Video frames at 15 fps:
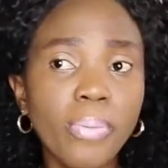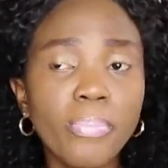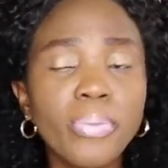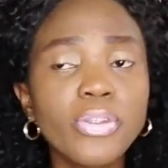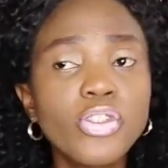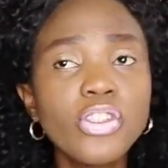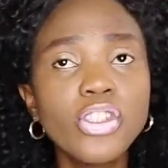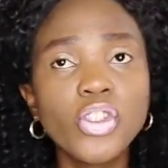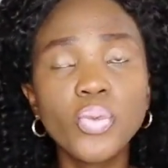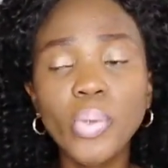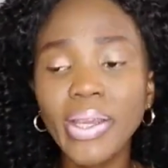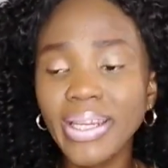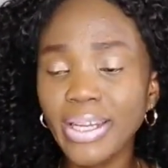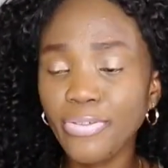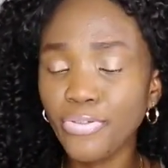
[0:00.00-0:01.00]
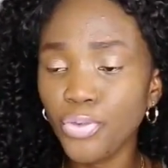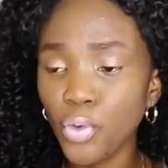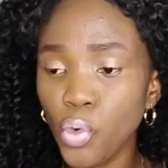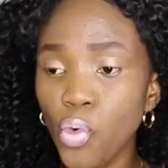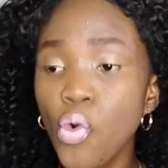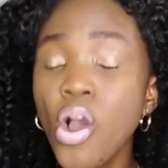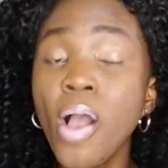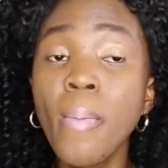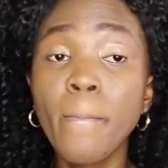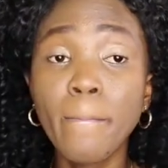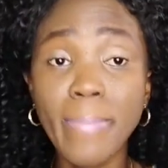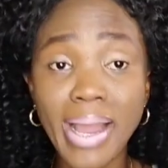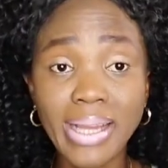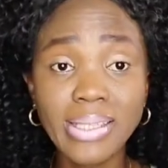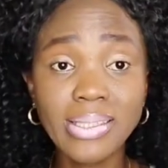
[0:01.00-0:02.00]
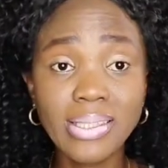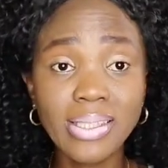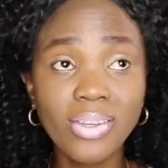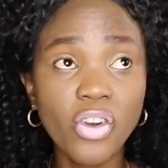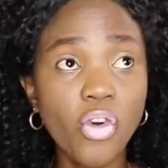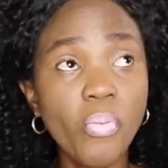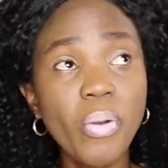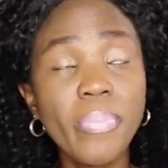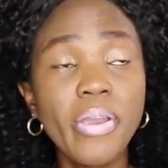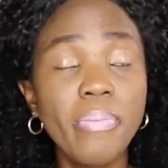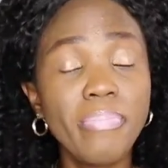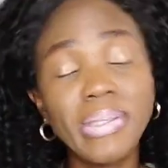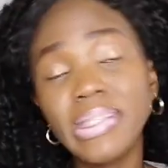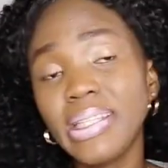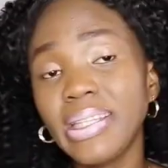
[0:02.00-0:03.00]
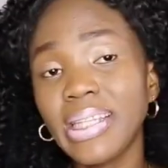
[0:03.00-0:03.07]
But she's wearing a full maxi or maybe a middle